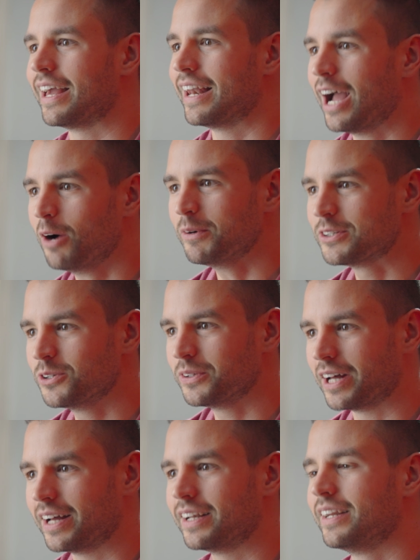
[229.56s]
And how we do
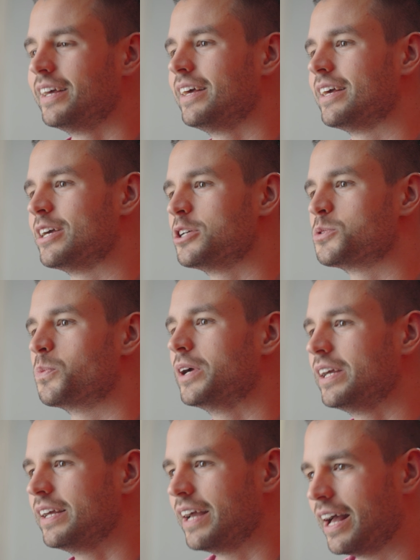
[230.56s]
that is
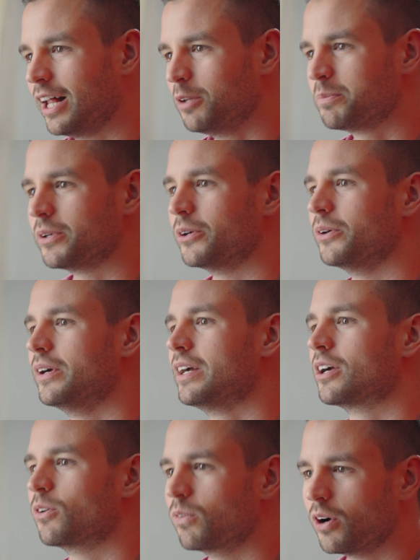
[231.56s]
we help you
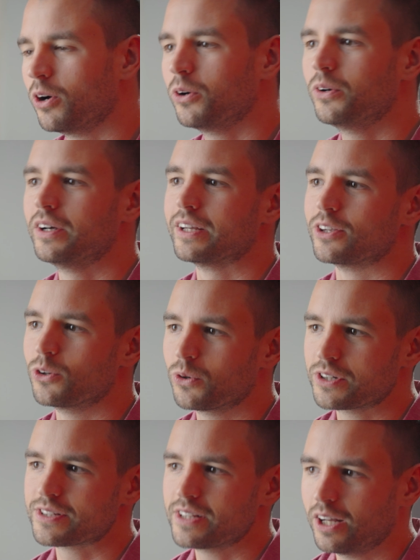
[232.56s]
grow your
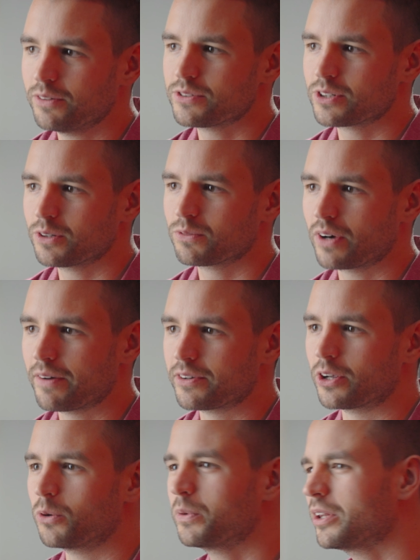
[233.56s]
self-serve
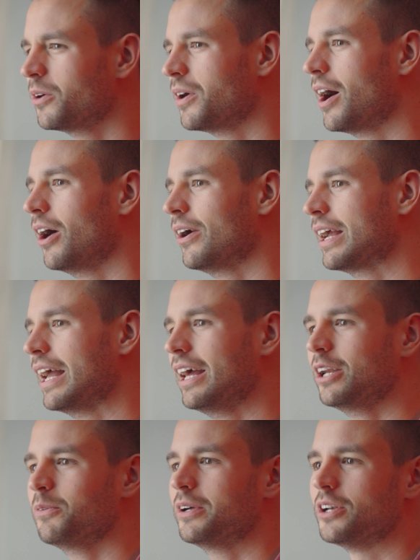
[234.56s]
revenue without hiring
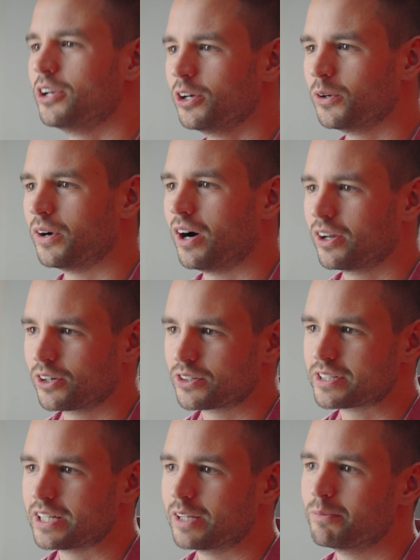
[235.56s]
anyone new on your
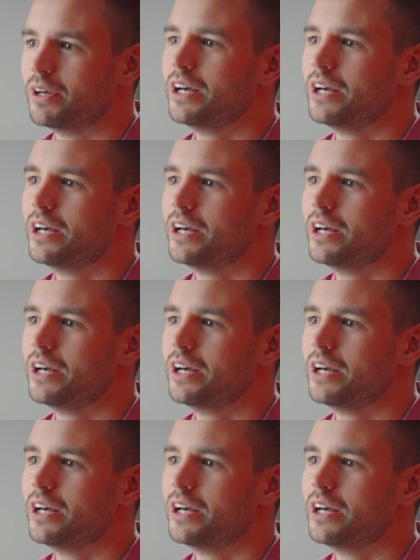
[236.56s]
team